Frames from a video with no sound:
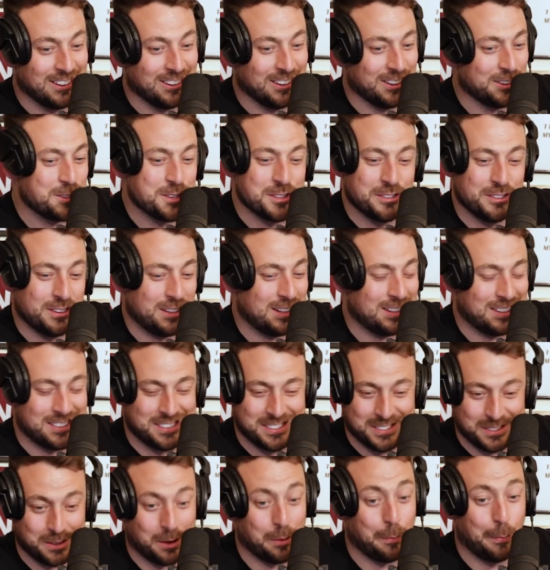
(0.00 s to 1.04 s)
I know.
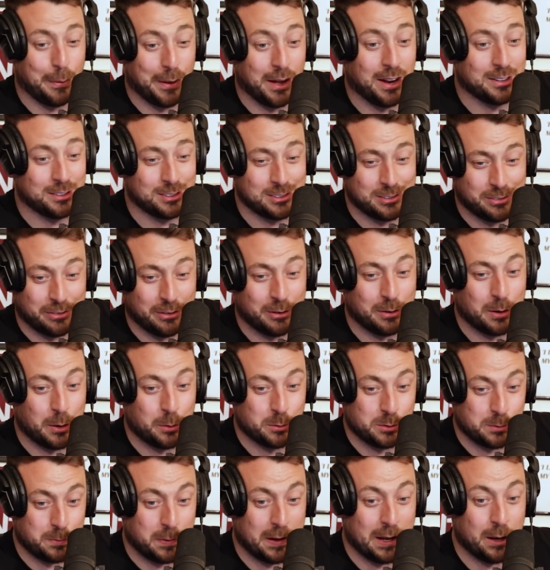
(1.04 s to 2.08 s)
I'll be honest. Found out
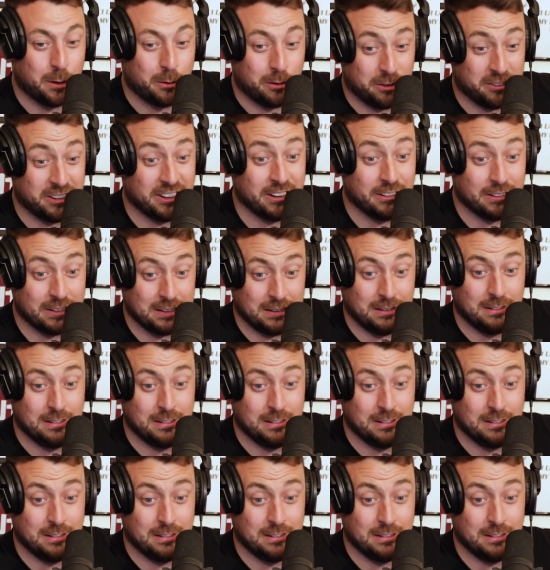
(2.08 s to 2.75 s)
it was a plough around a year